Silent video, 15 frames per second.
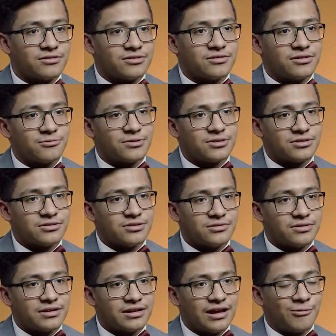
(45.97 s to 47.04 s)
doing what they're
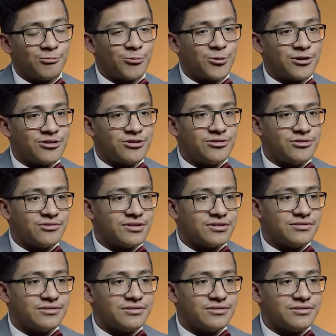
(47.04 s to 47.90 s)
doing and what you could